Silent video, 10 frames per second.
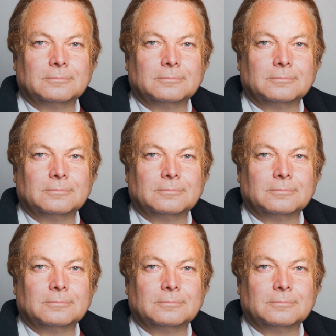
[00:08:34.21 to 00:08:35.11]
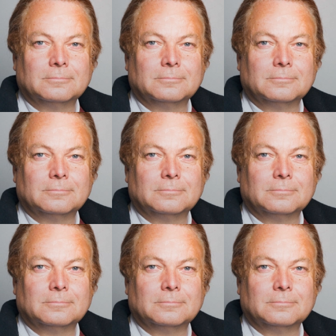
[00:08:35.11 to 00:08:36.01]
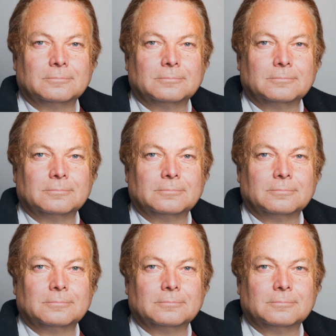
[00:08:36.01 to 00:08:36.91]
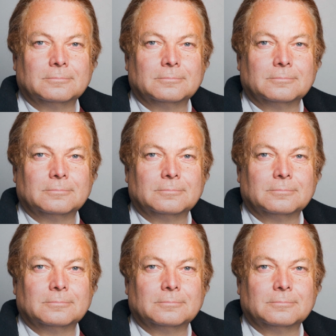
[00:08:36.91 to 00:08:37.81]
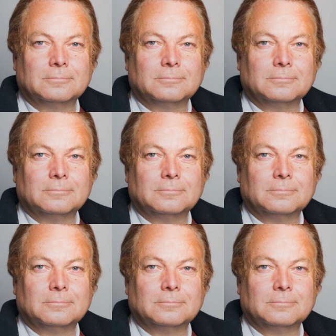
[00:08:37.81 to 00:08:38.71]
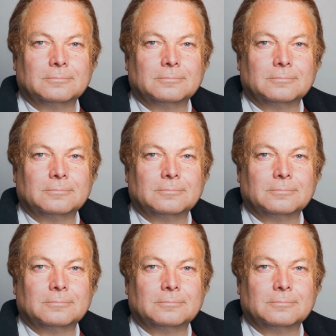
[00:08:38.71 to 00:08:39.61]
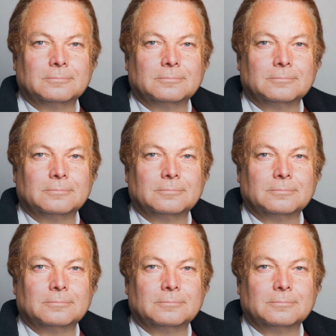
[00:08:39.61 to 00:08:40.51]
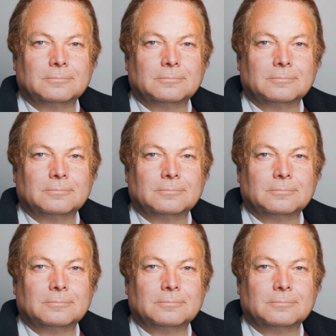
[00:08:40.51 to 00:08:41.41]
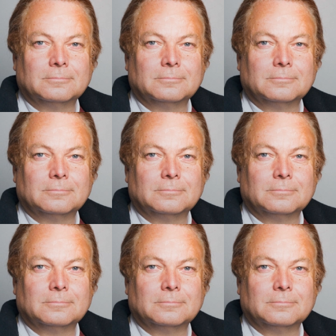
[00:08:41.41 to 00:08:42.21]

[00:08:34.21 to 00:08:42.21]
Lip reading: The face doesn't move, so there is nothing to read.